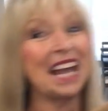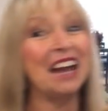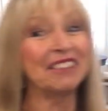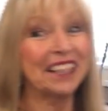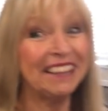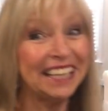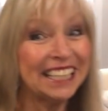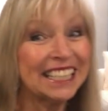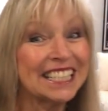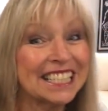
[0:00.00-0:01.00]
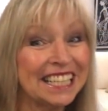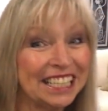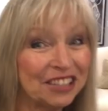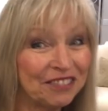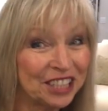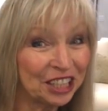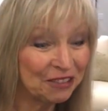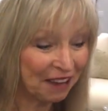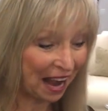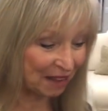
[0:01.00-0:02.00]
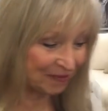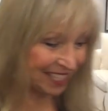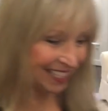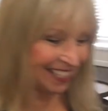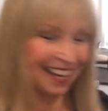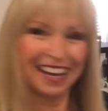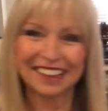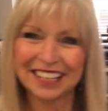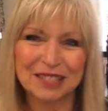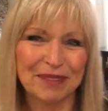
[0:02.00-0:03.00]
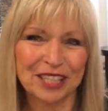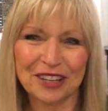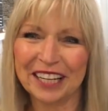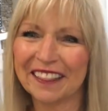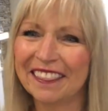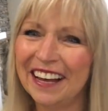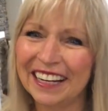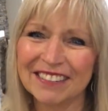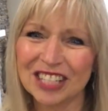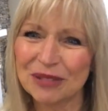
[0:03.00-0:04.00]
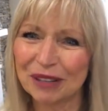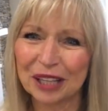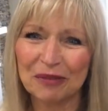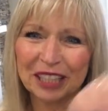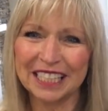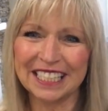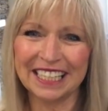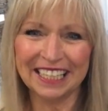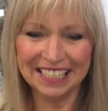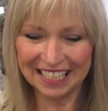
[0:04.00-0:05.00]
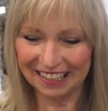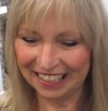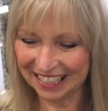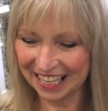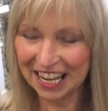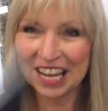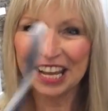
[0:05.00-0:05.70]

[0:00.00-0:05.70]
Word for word: Everything is individually wrapped. I lost my train of thought. I just really want to dig into this.